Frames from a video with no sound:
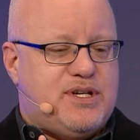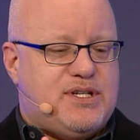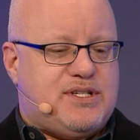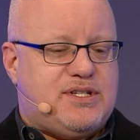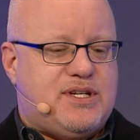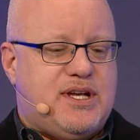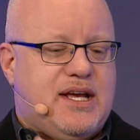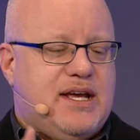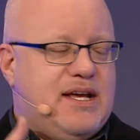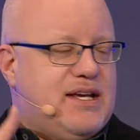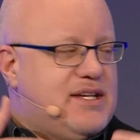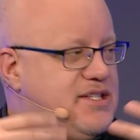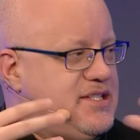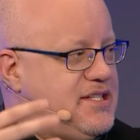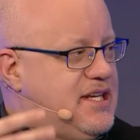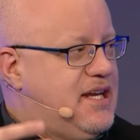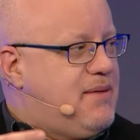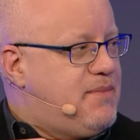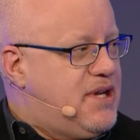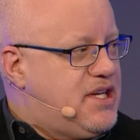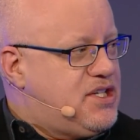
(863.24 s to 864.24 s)
was
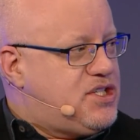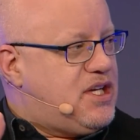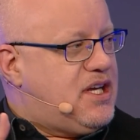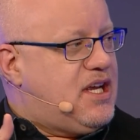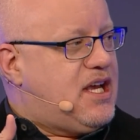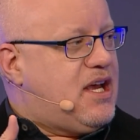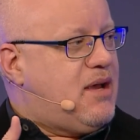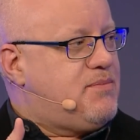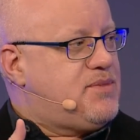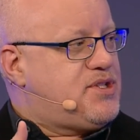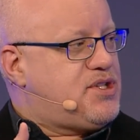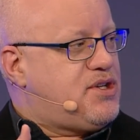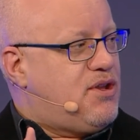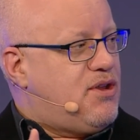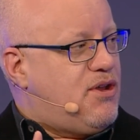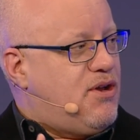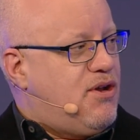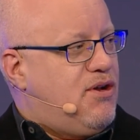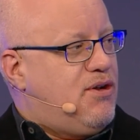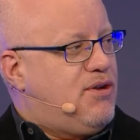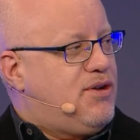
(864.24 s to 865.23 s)
steam engine comes
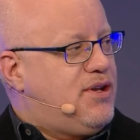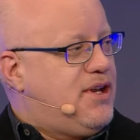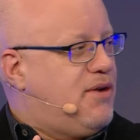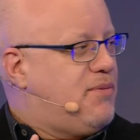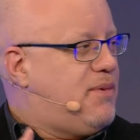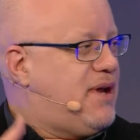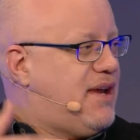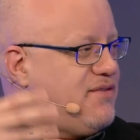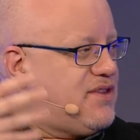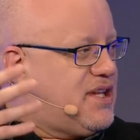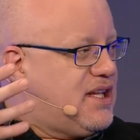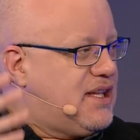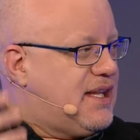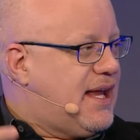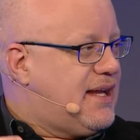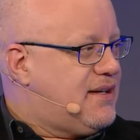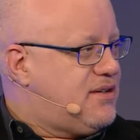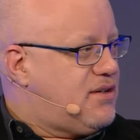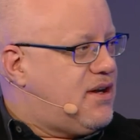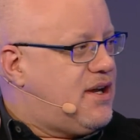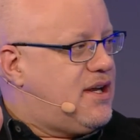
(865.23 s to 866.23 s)
along, we have the
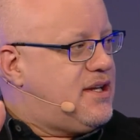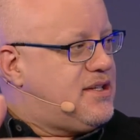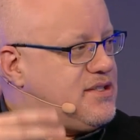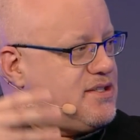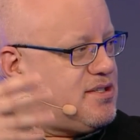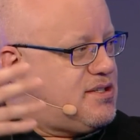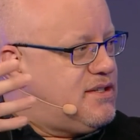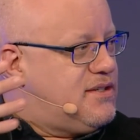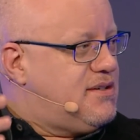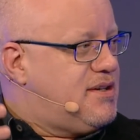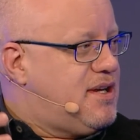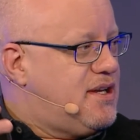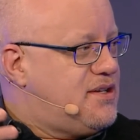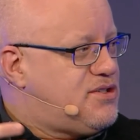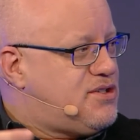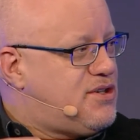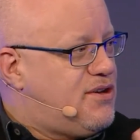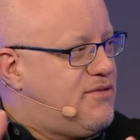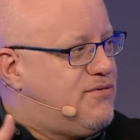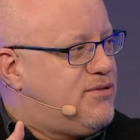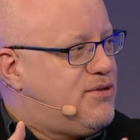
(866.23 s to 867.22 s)
Luddites and
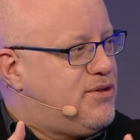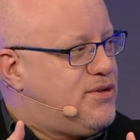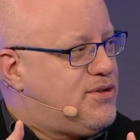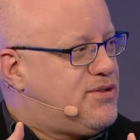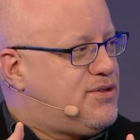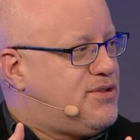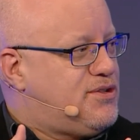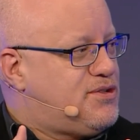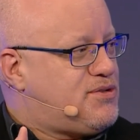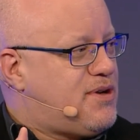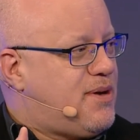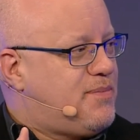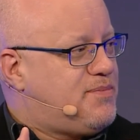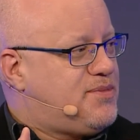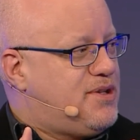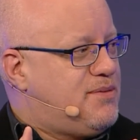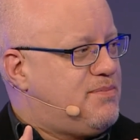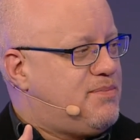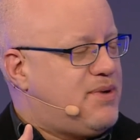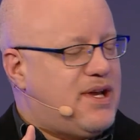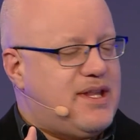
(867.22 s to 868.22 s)
so forth
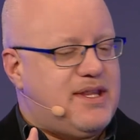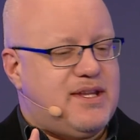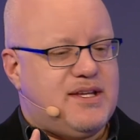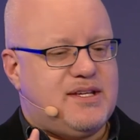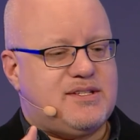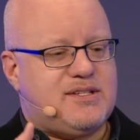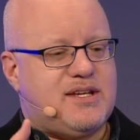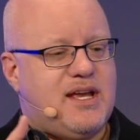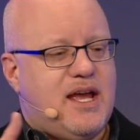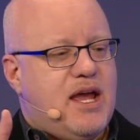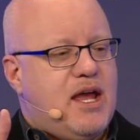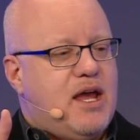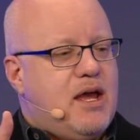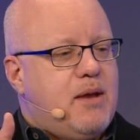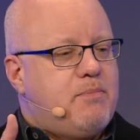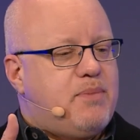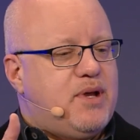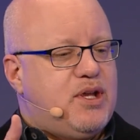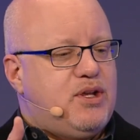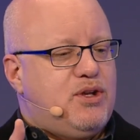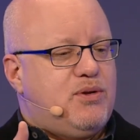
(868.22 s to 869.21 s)
disrupted by this.
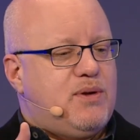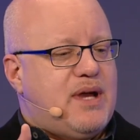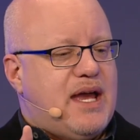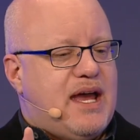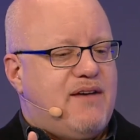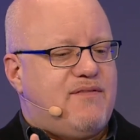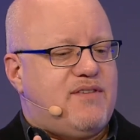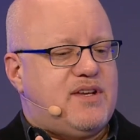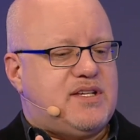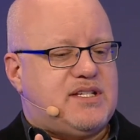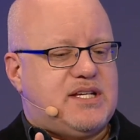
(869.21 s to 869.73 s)
But you have